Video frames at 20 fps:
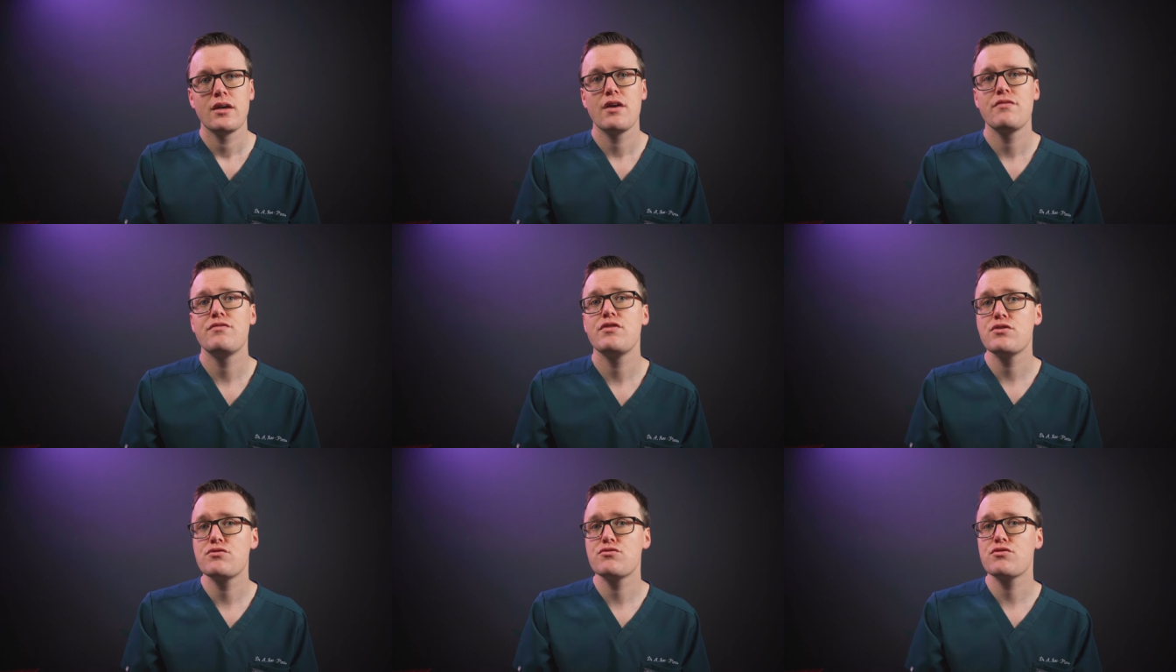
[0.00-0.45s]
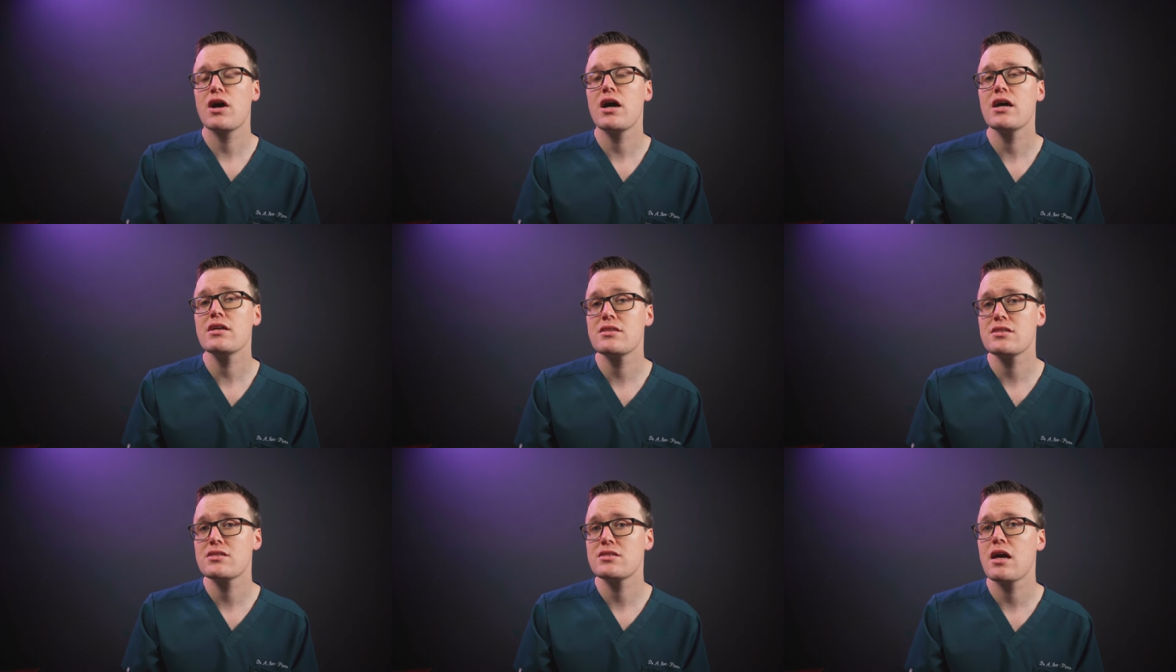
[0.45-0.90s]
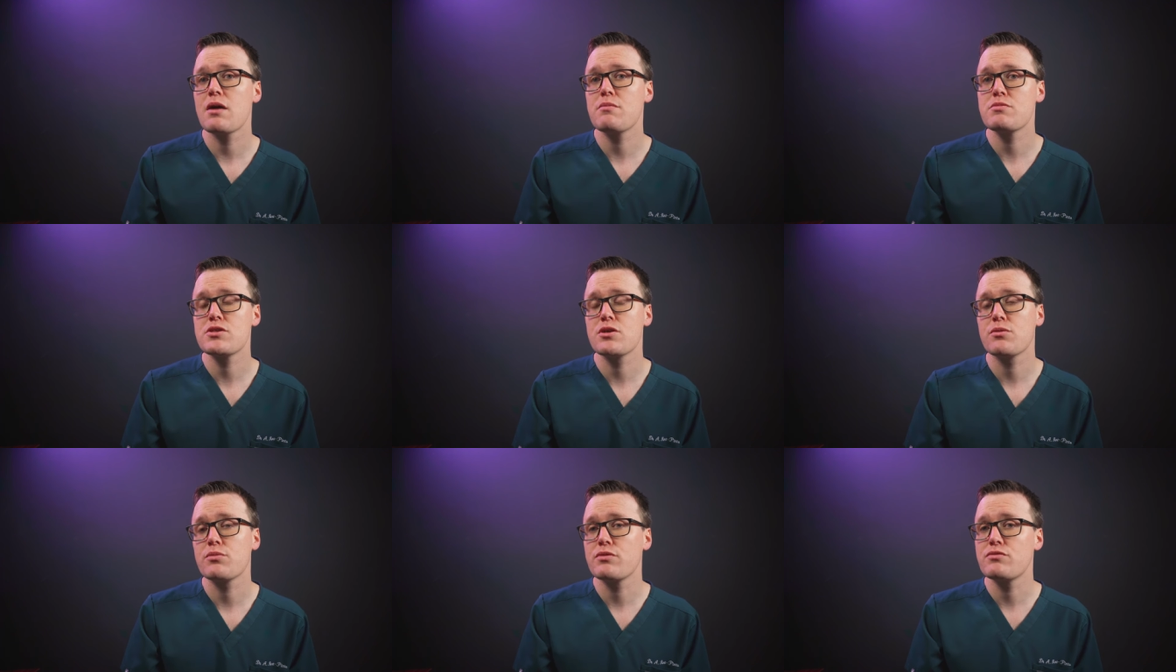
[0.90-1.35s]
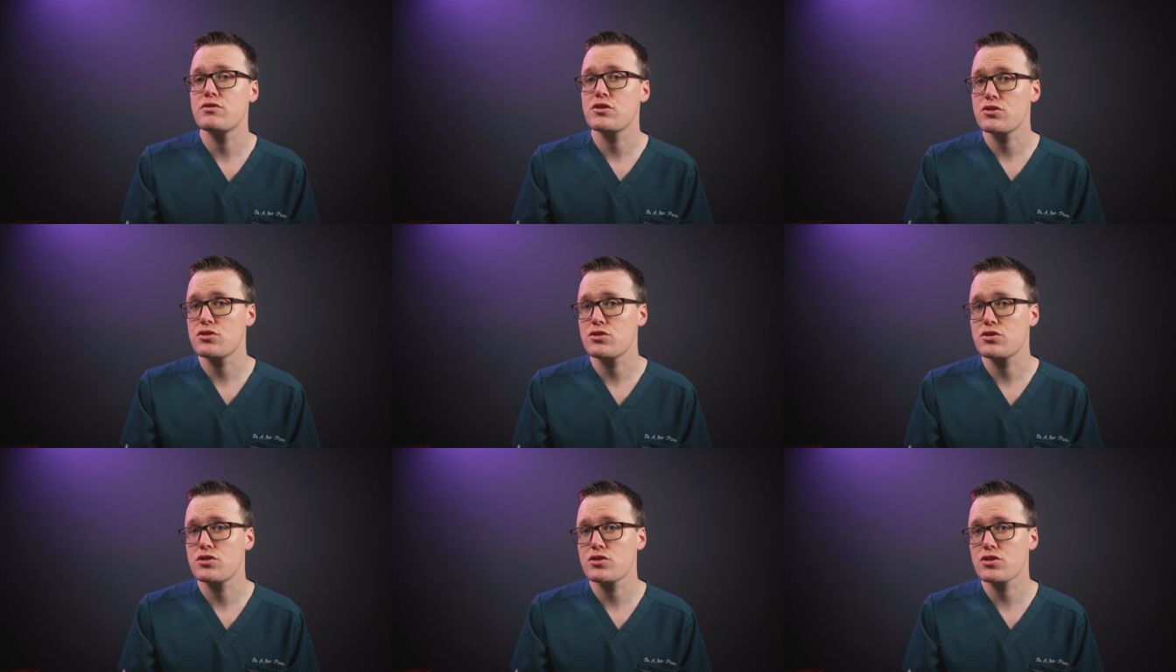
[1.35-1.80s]
If you tried the steps that we've
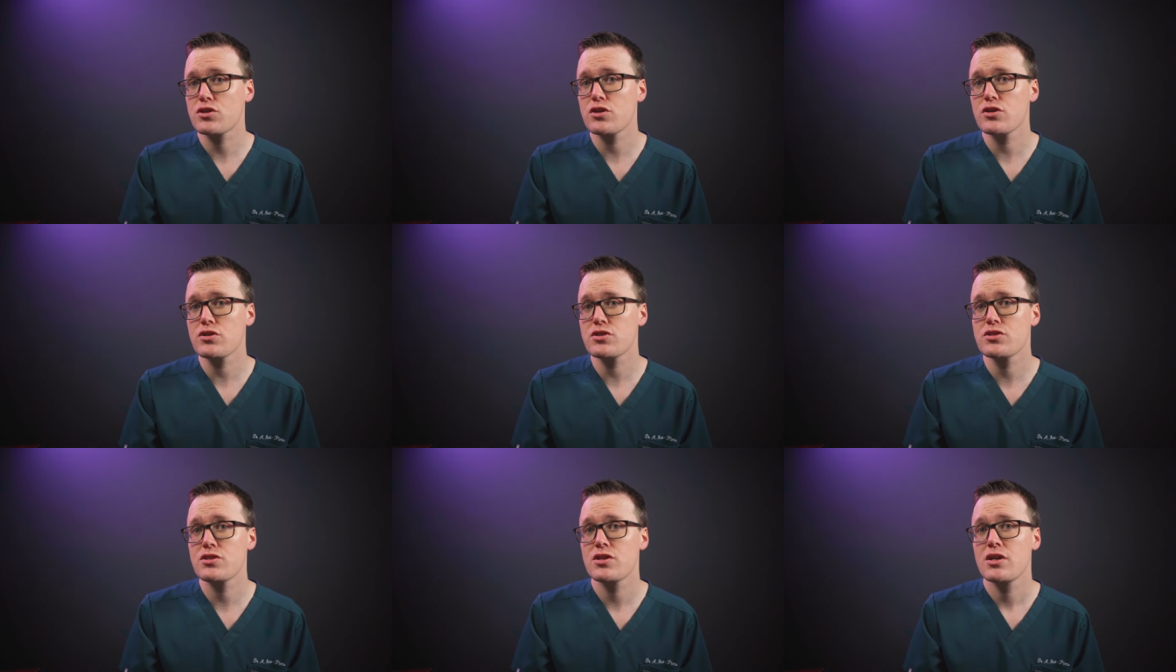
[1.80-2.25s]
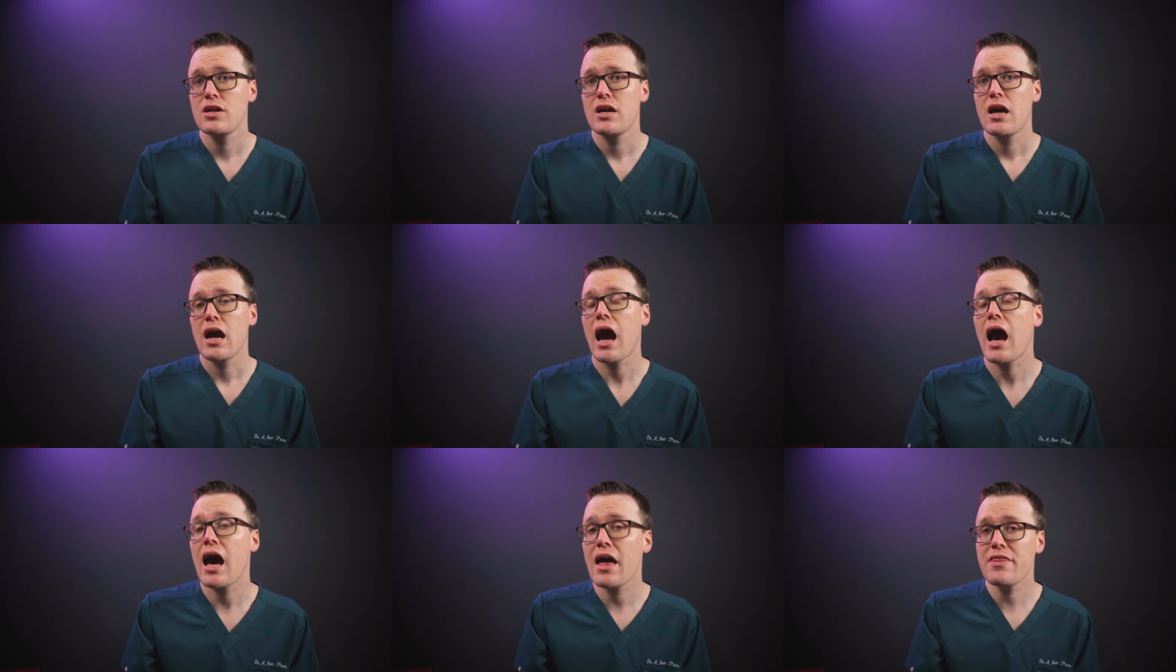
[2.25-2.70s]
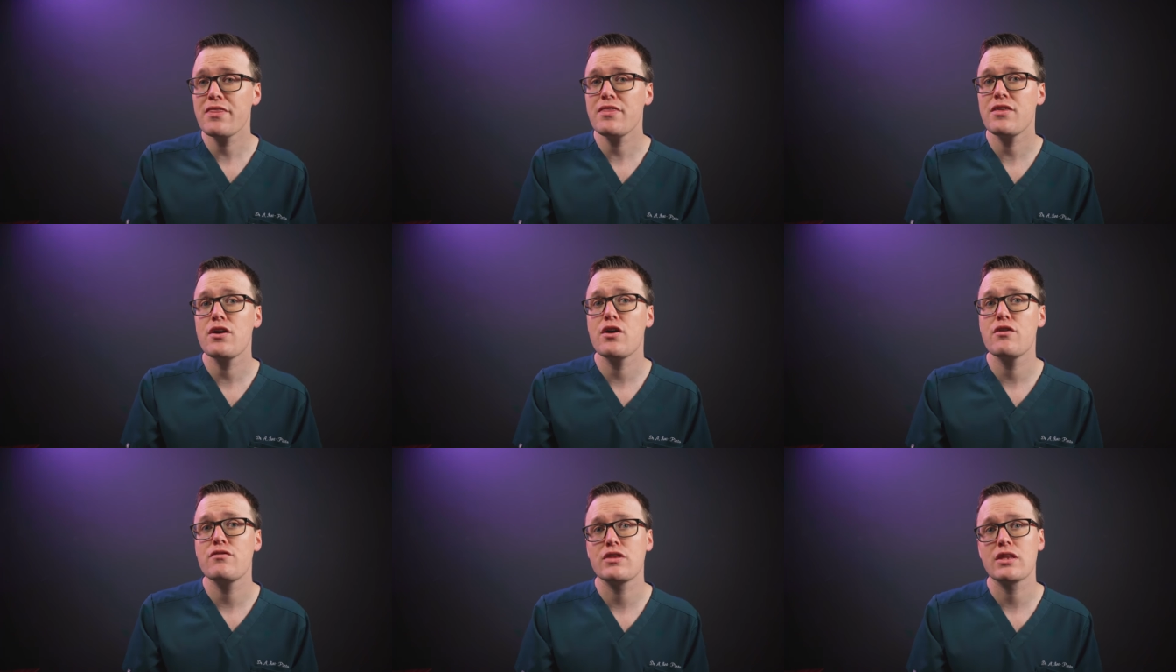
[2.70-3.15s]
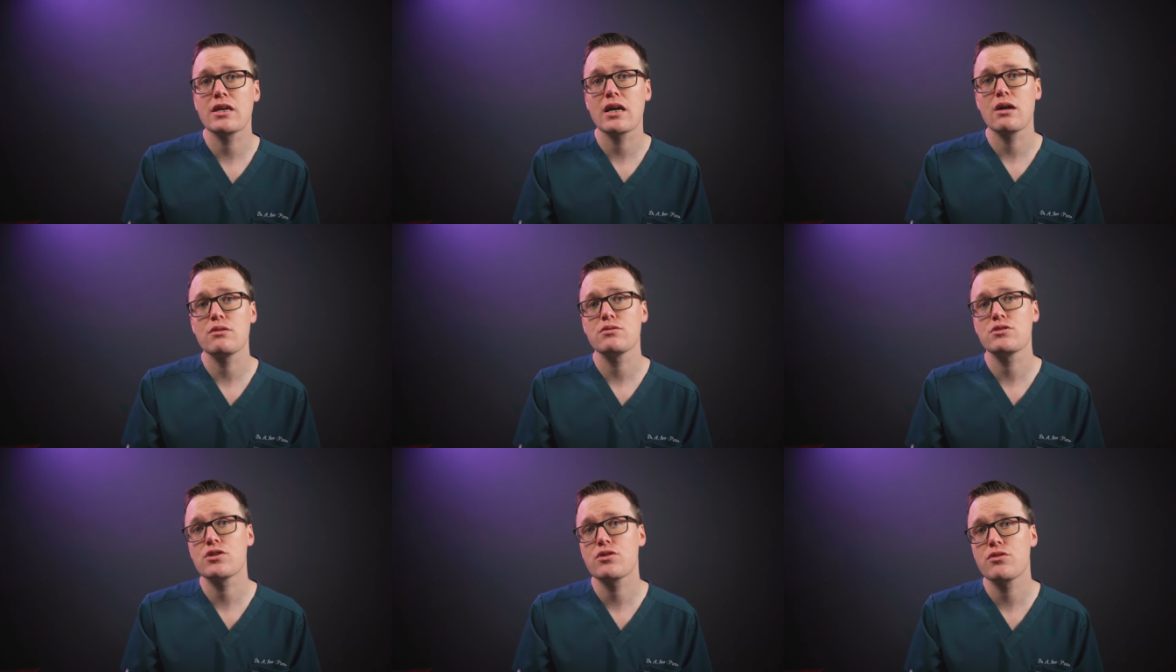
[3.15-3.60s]
just discussed and the
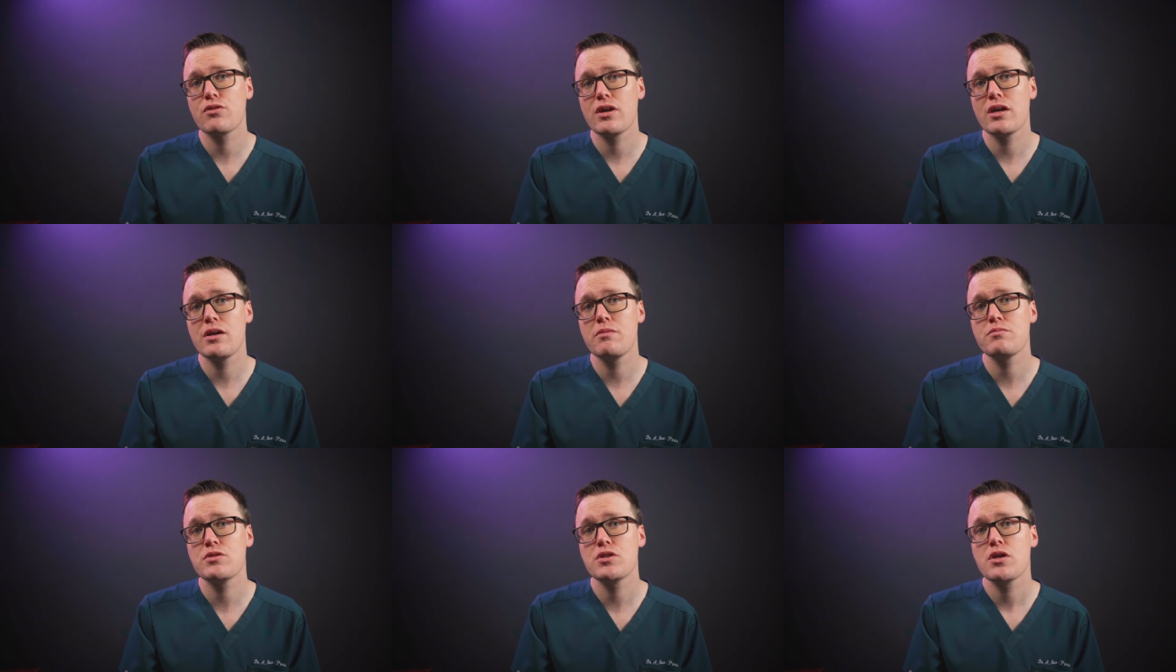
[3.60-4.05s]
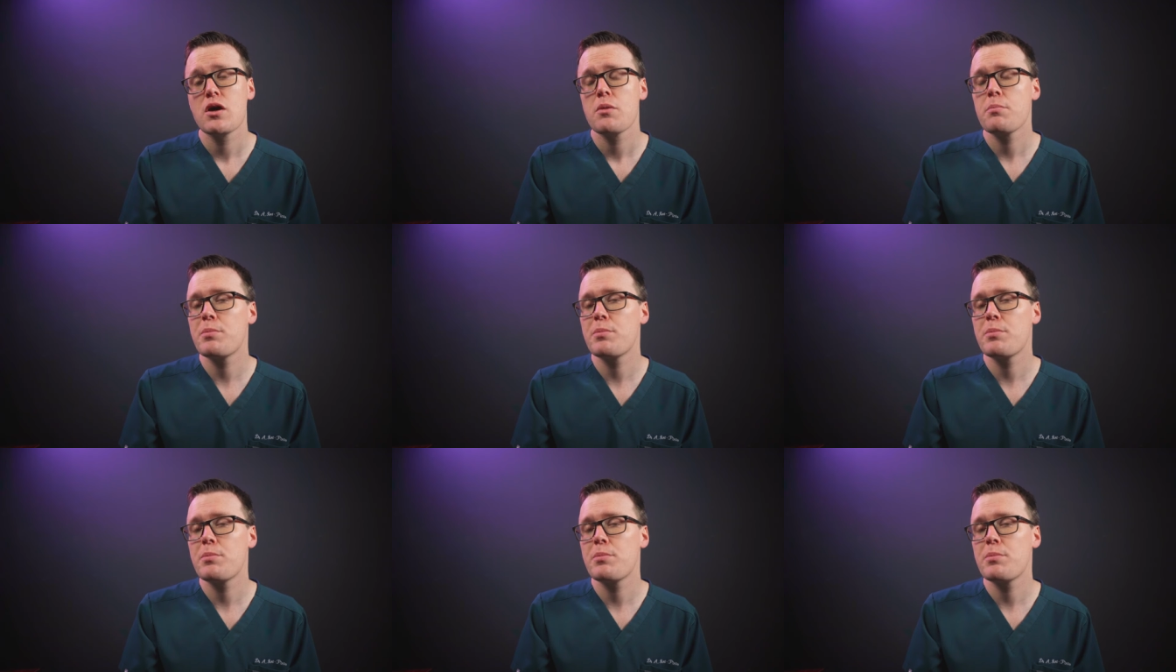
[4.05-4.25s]
over-the-counter creams,